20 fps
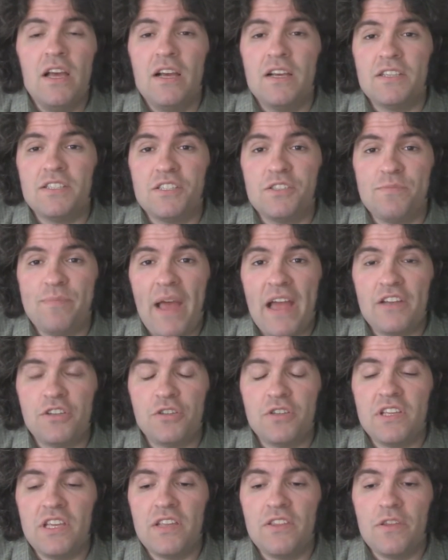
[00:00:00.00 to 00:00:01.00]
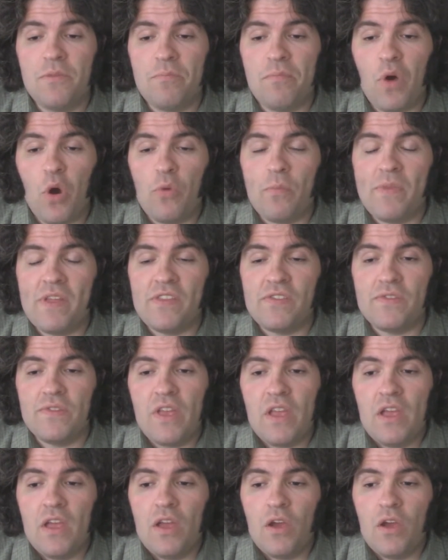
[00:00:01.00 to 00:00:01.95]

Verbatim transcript: especially in the moments